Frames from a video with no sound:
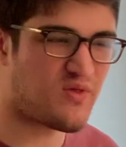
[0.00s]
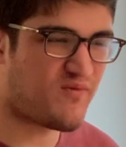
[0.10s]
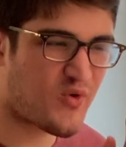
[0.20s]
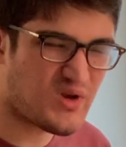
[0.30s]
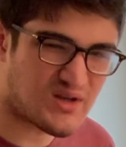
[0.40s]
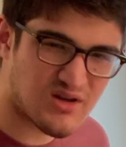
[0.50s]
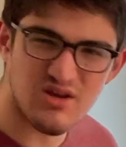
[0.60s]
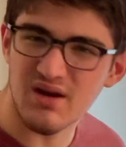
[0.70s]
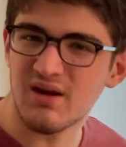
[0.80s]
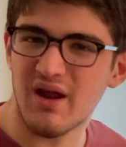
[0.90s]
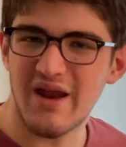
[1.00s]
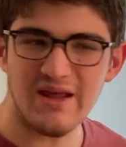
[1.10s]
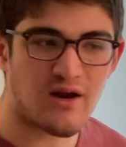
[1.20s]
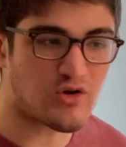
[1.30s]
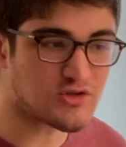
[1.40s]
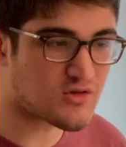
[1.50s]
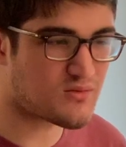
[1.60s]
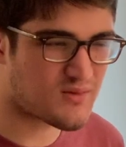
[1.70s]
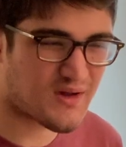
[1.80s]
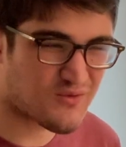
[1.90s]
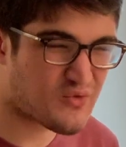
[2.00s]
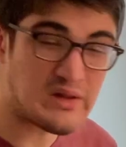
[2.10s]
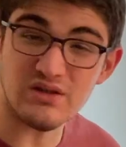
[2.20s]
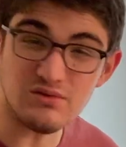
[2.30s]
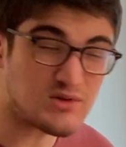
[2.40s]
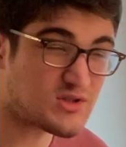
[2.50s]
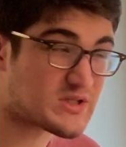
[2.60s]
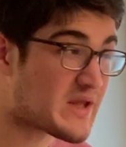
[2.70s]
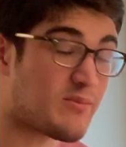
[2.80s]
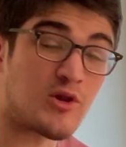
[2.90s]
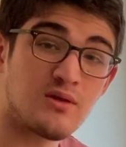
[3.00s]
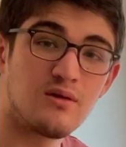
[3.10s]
very dissonant and yet also really stable.